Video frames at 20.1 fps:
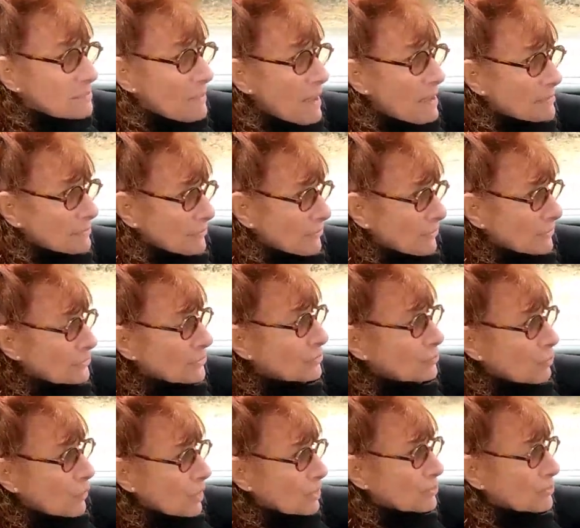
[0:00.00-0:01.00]
this is Mountain.
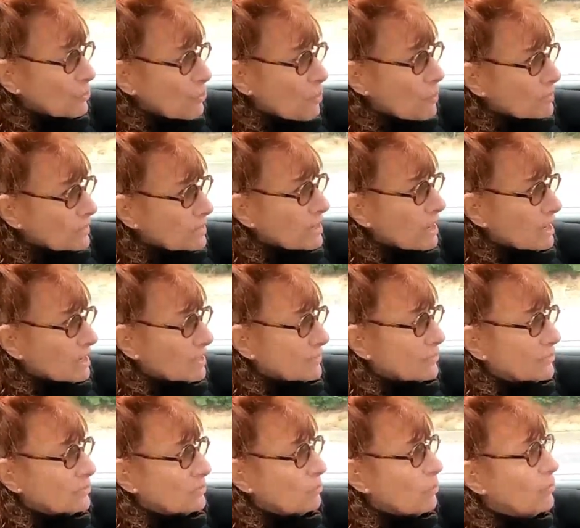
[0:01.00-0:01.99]
This is where the woman
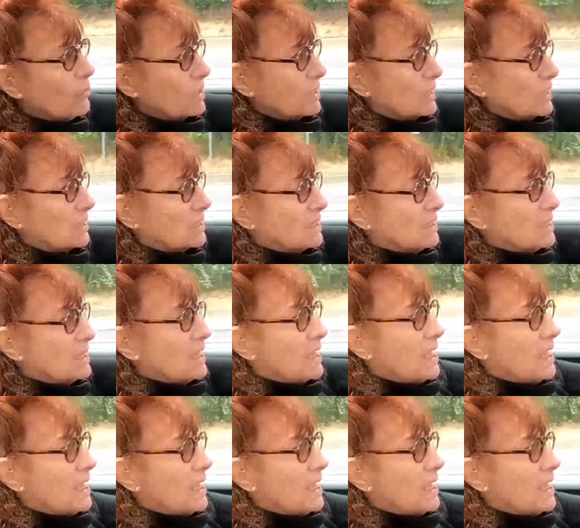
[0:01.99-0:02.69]
got it this morning.